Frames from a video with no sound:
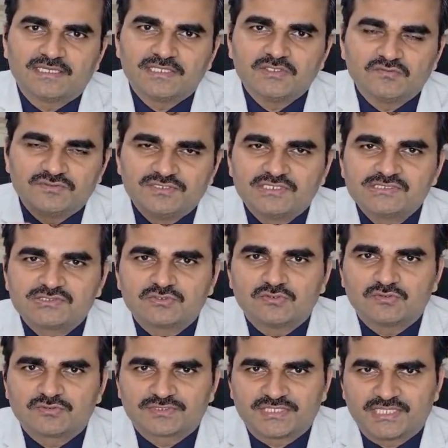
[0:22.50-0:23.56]
individuals
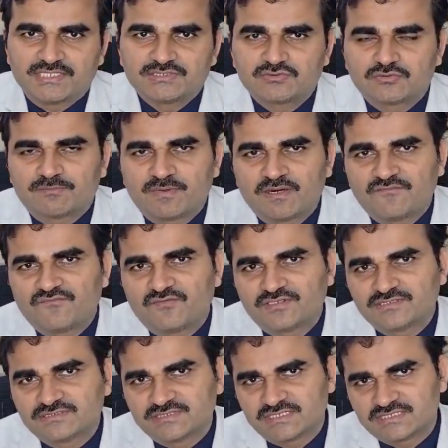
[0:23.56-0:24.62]
over the age group of
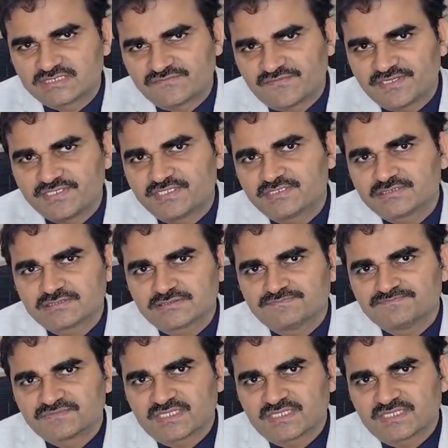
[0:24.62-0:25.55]
65 years,